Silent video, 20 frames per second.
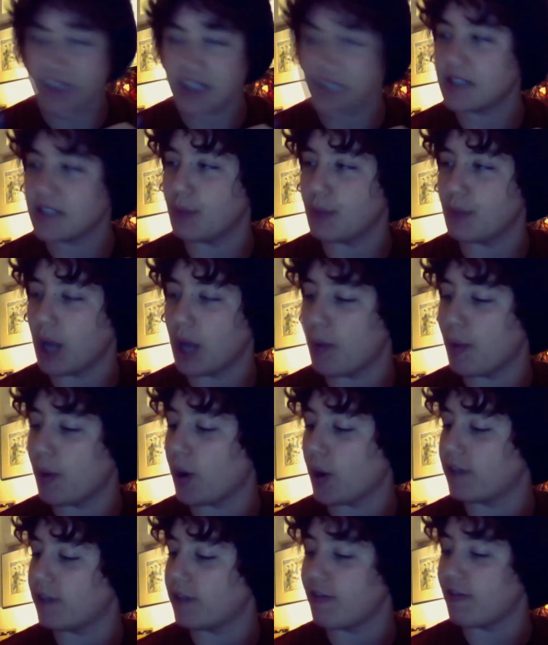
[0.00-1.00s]
This is a book I
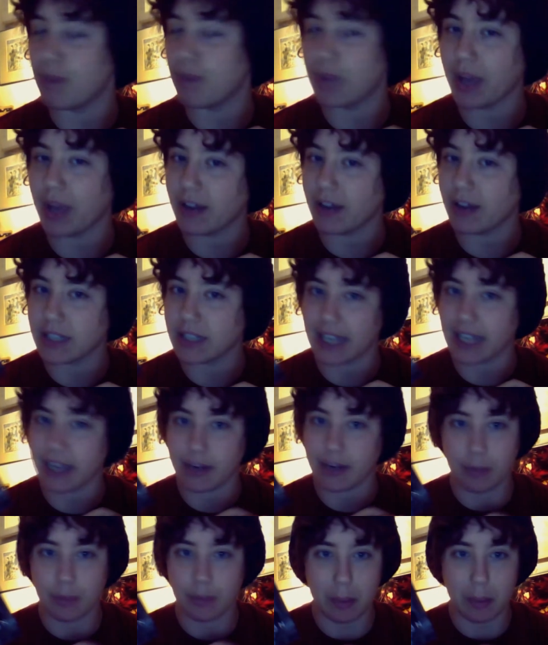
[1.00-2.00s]
bought off of Book Outlet.
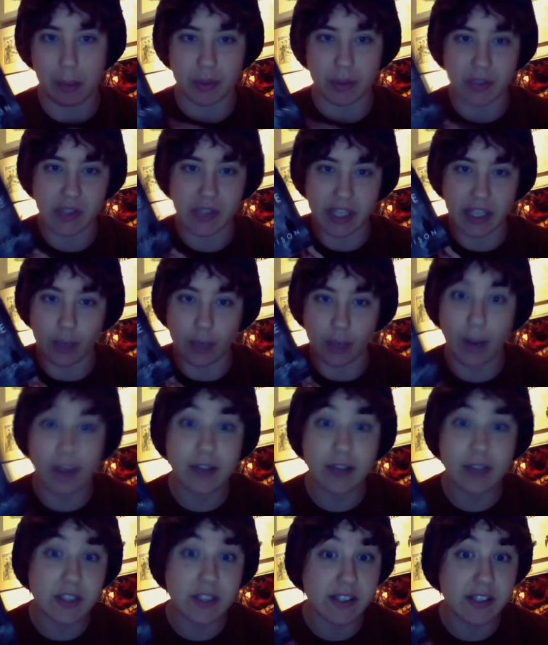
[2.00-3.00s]
I'd remembered seeing it
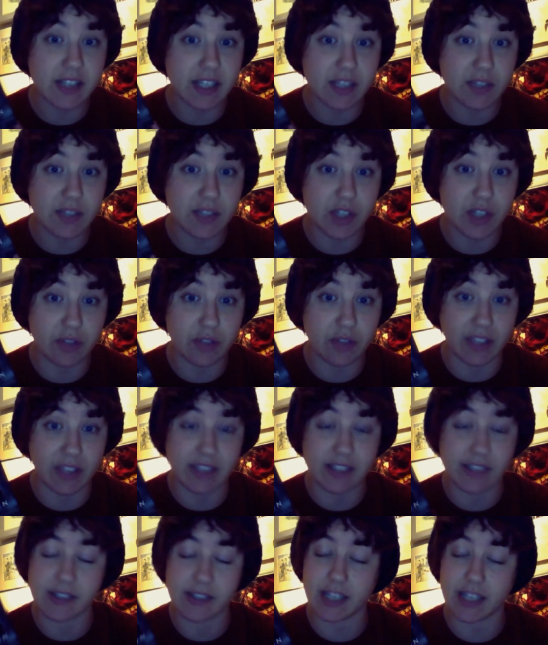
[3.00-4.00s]
around in the science fiction
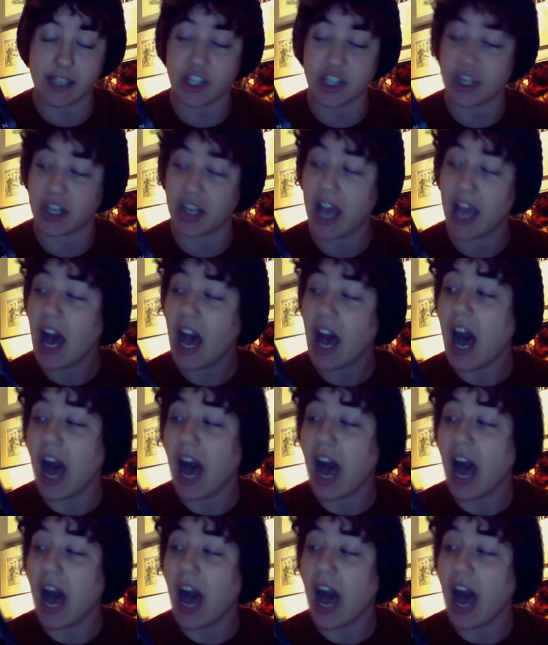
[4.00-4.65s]
fantasy section.